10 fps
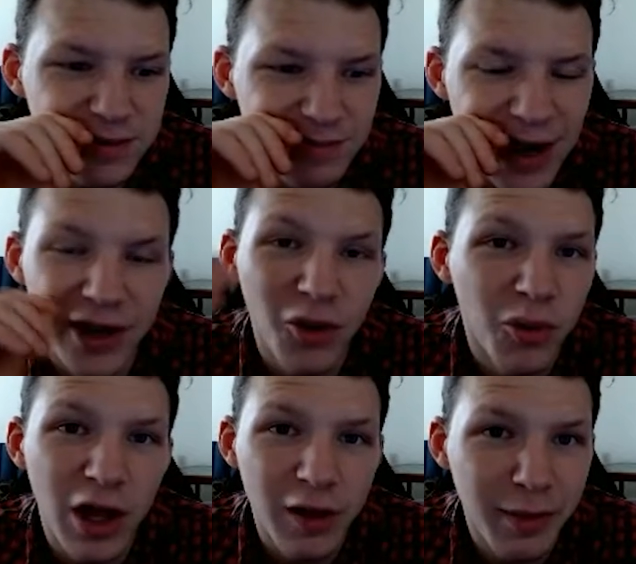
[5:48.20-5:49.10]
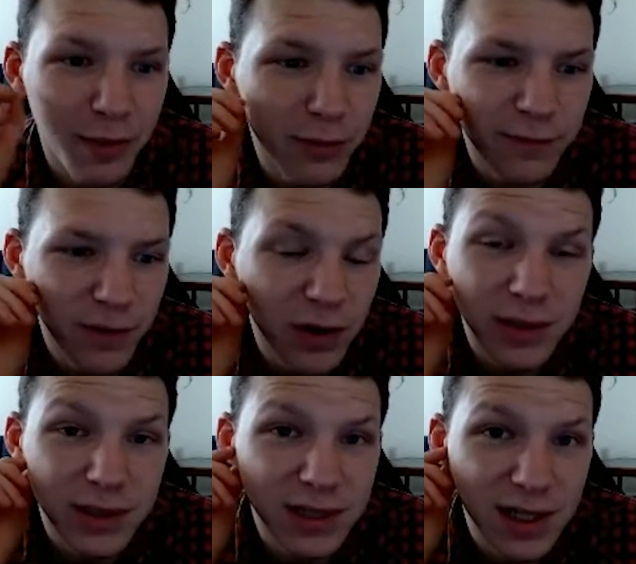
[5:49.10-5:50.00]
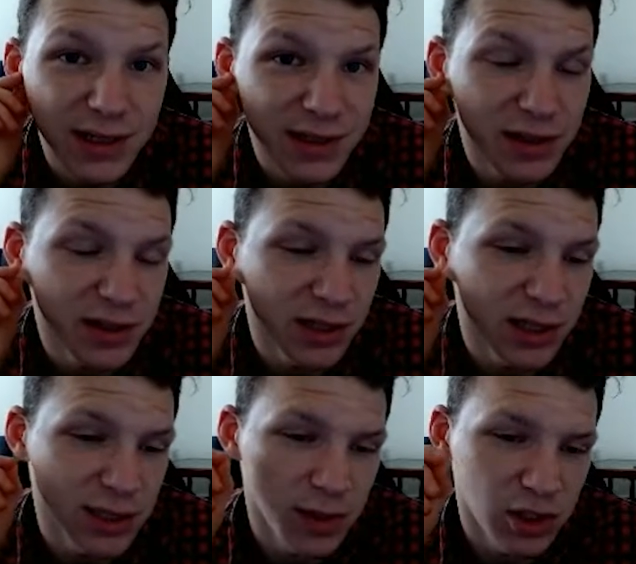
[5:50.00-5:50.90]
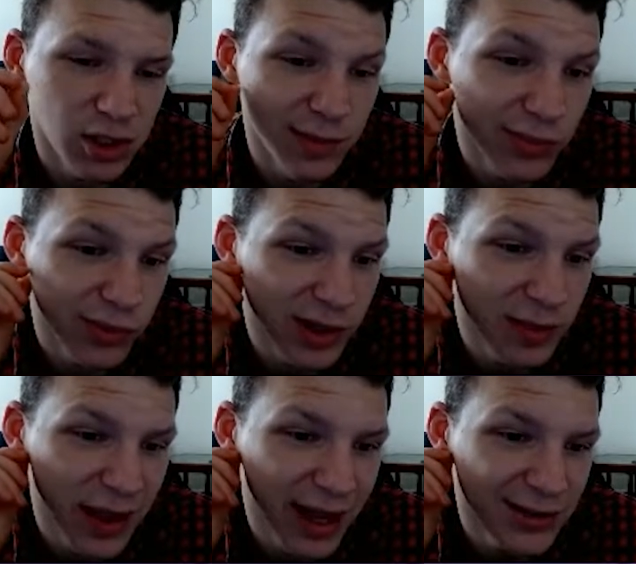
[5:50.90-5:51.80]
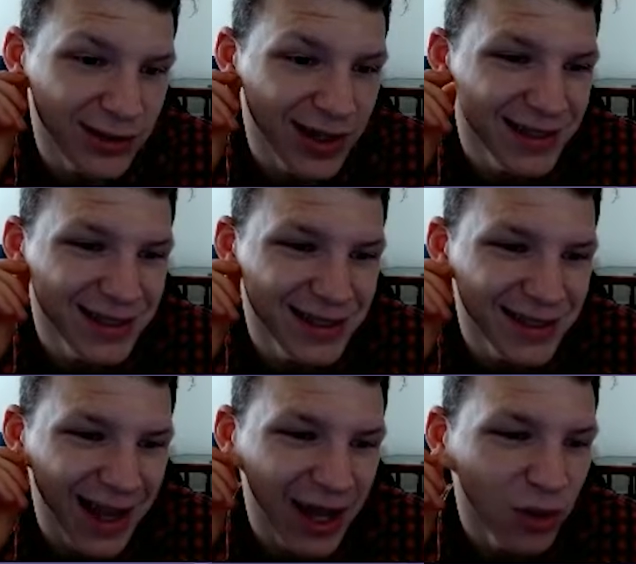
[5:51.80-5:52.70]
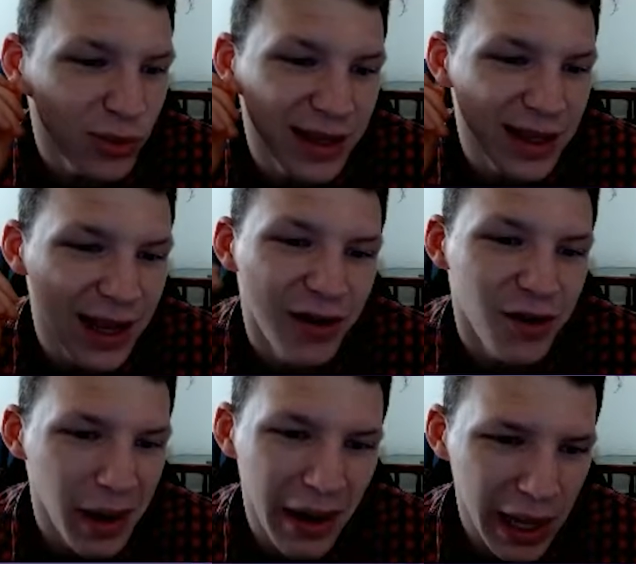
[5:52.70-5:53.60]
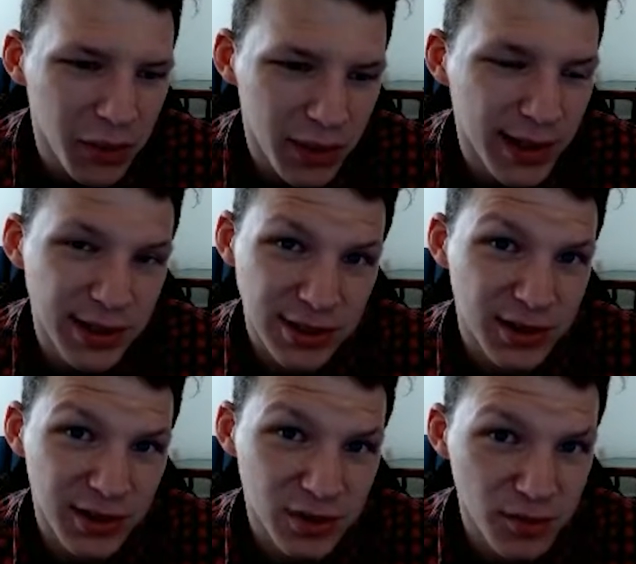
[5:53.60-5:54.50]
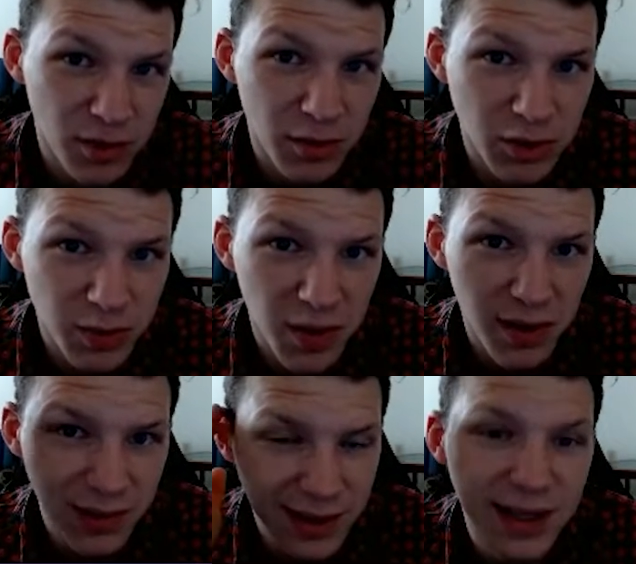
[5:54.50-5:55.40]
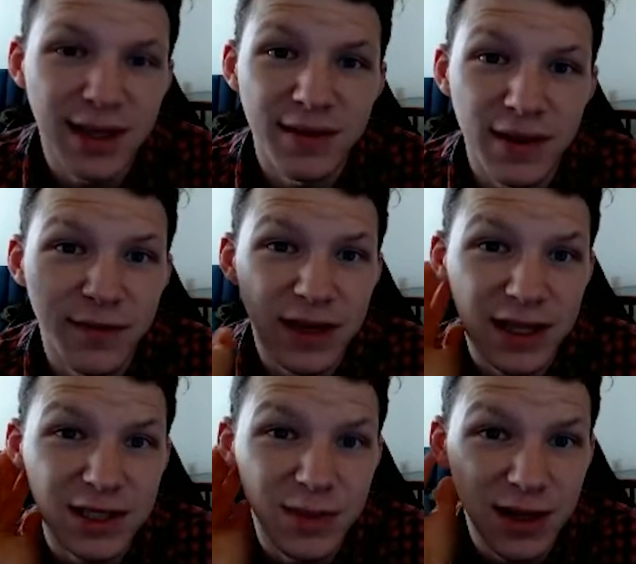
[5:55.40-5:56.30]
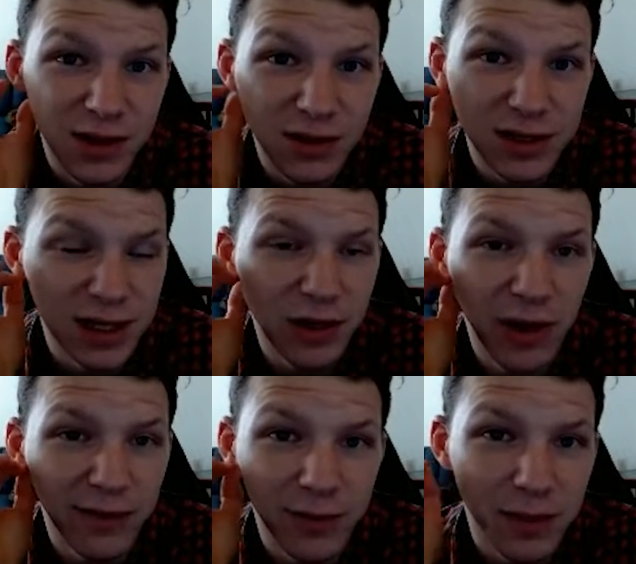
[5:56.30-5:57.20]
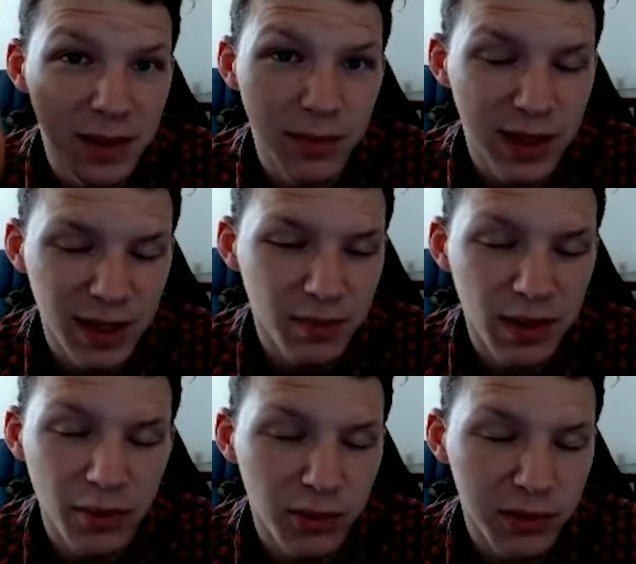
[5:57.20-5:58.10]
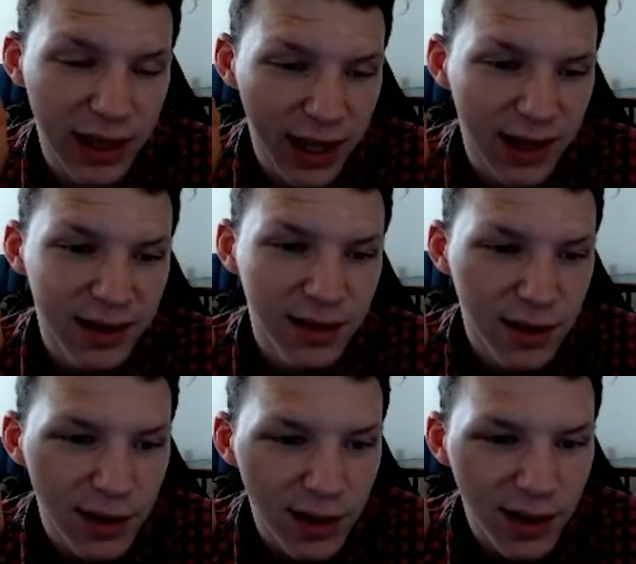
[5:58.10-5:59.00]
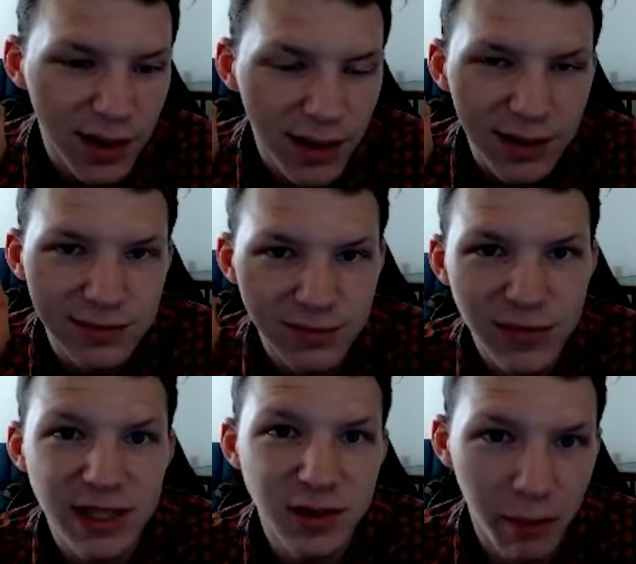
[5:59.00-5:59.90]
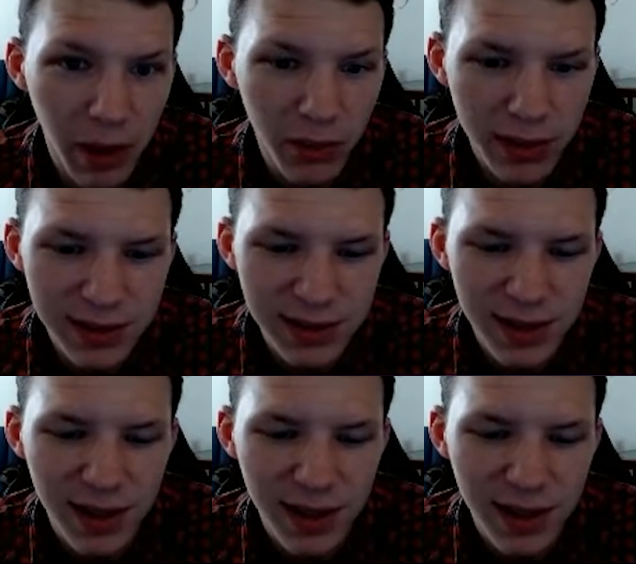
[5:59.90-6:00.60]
I know a lot of people fuck with this gun, especially pre-patch. It's just, I don't really care about how good is for the most part. Like, if it gets me kills and I don't have to hit people in the head, that's a bonus.